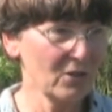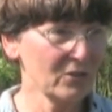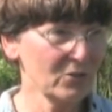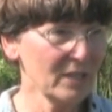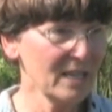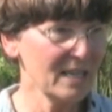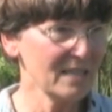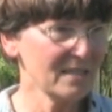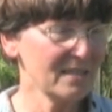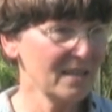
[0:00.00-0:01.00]

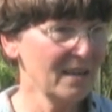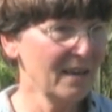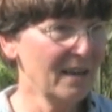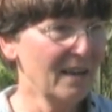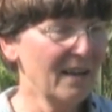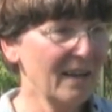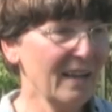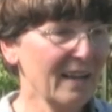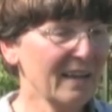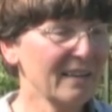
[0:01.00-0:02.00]
trees,
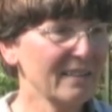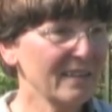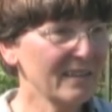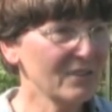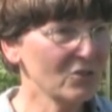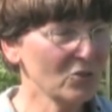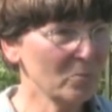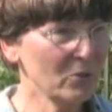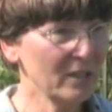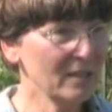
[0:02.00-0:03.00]
and there's no
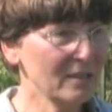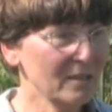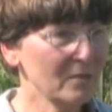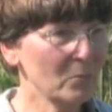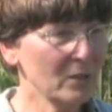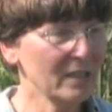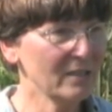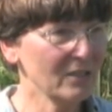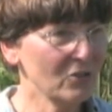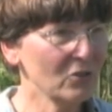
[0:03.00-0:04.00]
point in
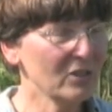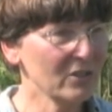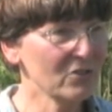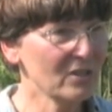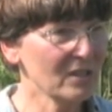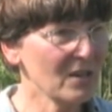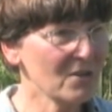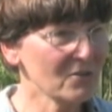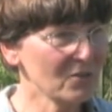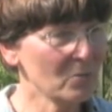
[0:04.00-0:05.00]
planting too close to
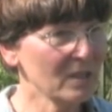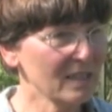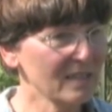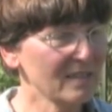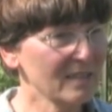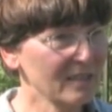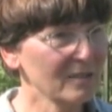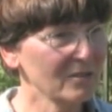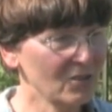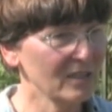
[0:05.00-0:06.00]
those because
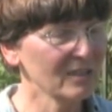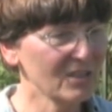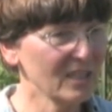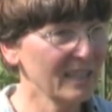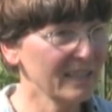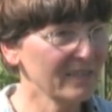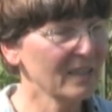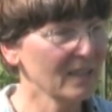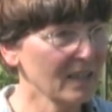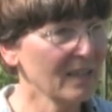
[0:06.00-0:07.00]
it'll shade
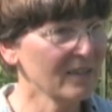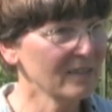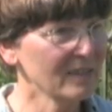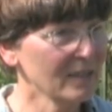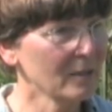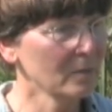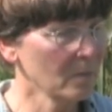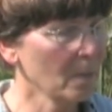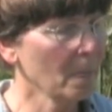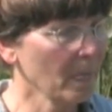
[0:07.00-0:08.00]
everything out. Yeah,
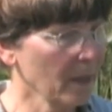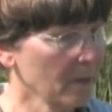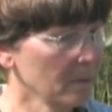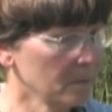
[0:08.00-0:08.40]
yeah.